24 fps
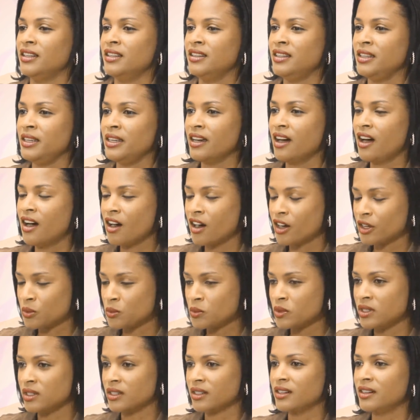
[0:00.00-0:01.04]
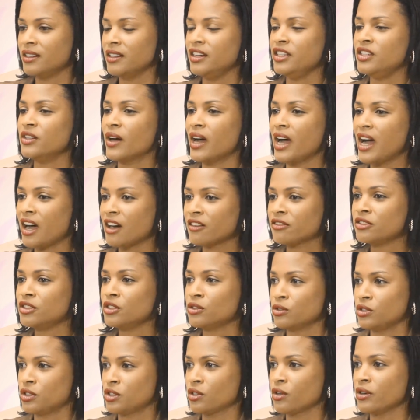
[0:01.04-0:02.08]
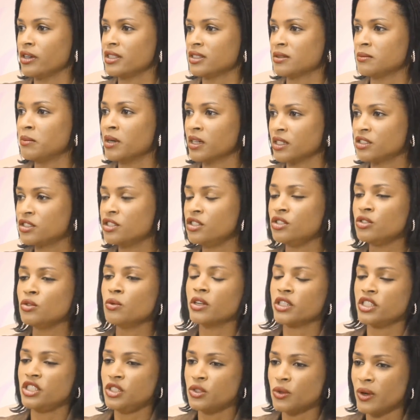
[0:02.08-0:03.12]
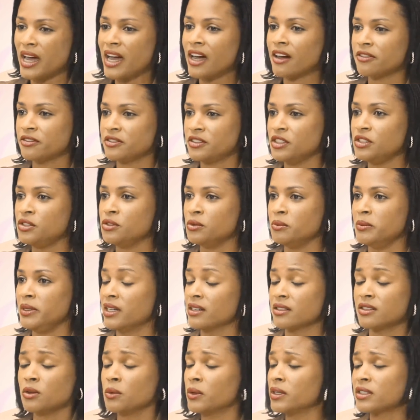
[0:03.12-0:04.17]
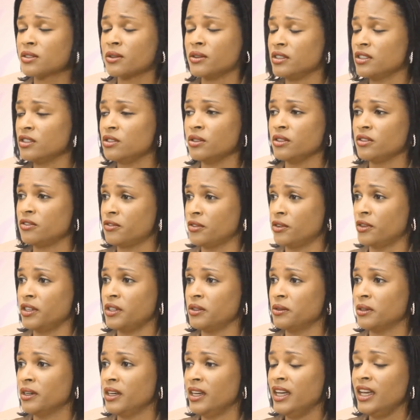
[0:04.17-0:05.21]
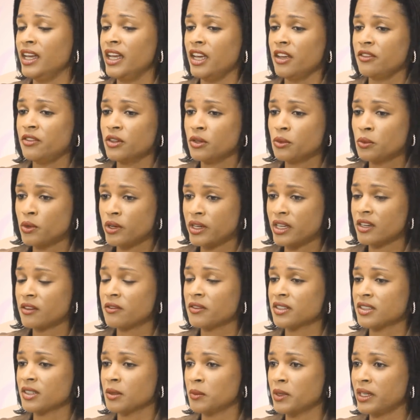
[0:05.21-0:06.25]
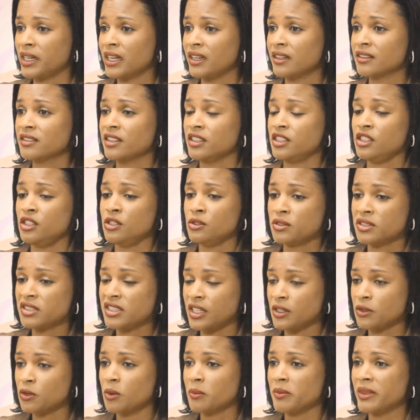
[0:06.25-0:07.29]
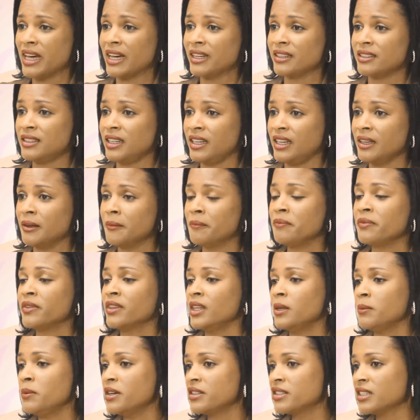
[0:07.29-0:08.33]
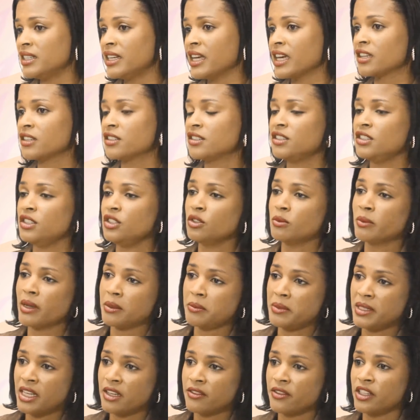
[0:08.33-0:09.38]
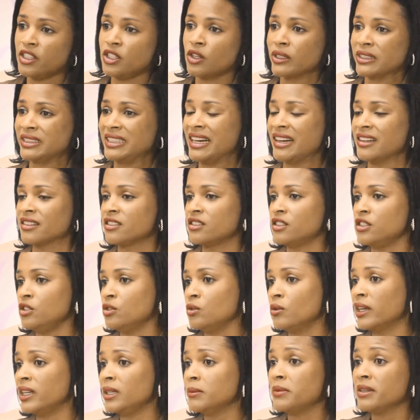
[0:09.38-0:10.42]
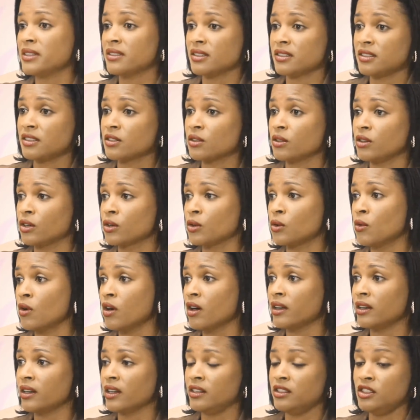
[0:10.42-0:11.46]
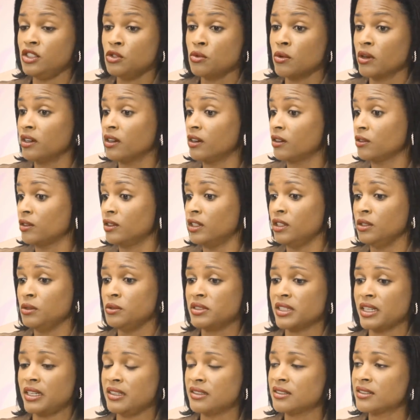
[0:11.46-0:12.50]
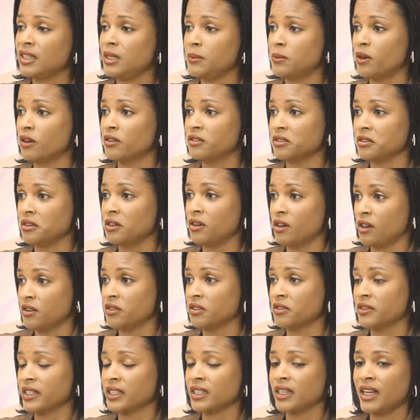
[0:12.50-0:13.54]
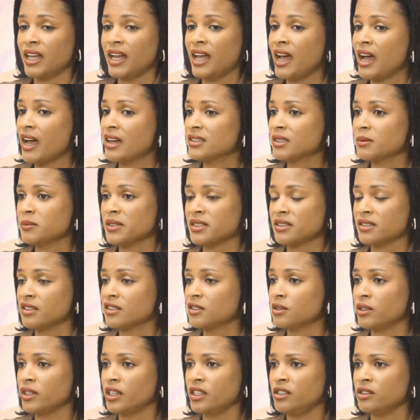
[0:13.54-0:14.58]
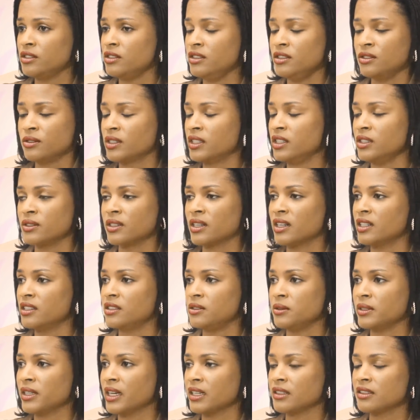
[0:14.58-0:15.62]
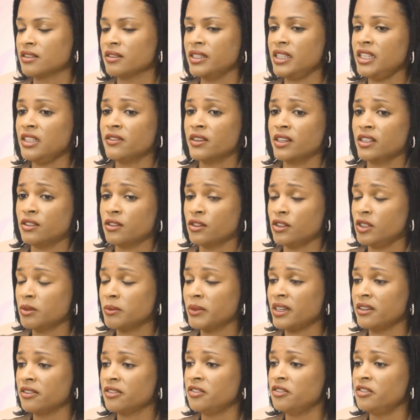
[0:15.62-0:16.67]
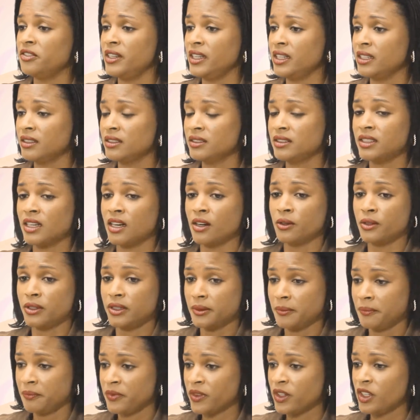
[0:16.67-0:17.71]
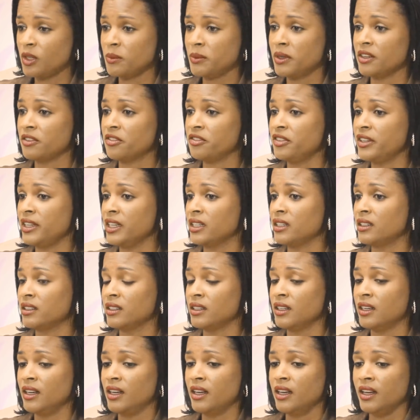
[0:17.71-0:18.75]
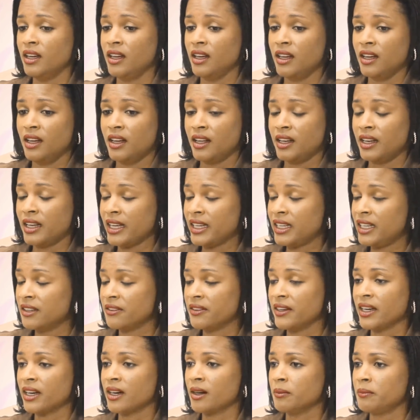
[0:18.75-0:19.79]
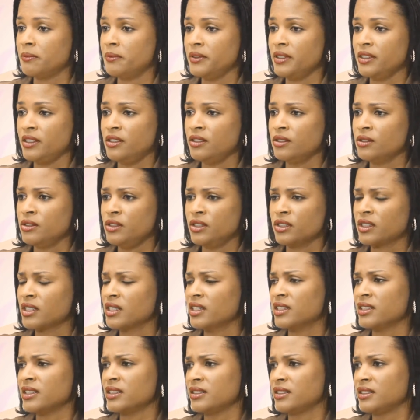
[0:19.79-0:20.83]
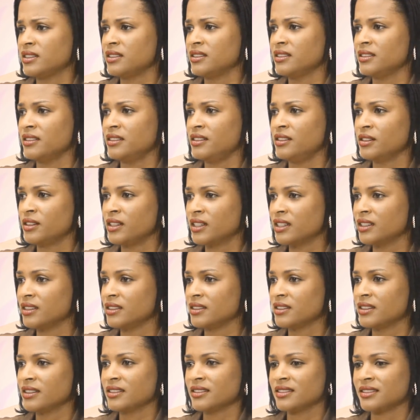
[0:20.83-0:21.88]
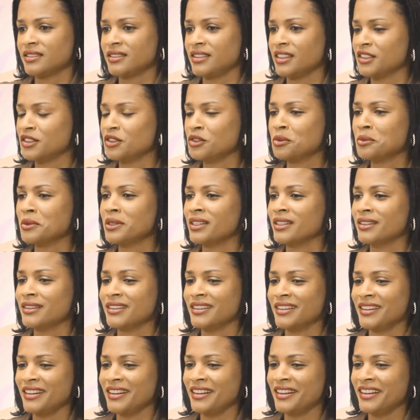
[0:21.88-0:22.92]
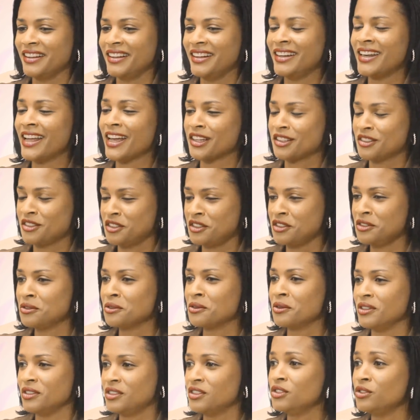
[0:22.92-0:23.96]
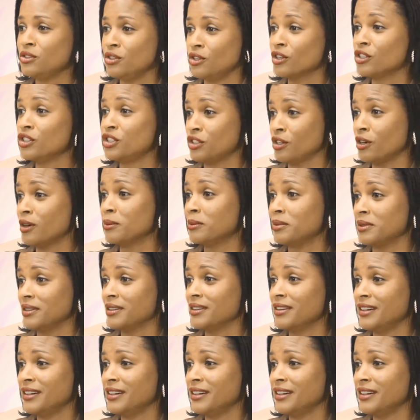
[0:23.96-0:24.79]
the hard work, you have no choice but to do what you have to do, because no one's going to do it for you. If you're working for someone else and you stay home that day, the person next to you might be given you a task to do, and the business is going to go on, and you are not going to lose any sleep off of it. As a business owner, you can't do that. So even though you may feel down, you may feel like giving up, you can't, because there's no one next to you going to do your job,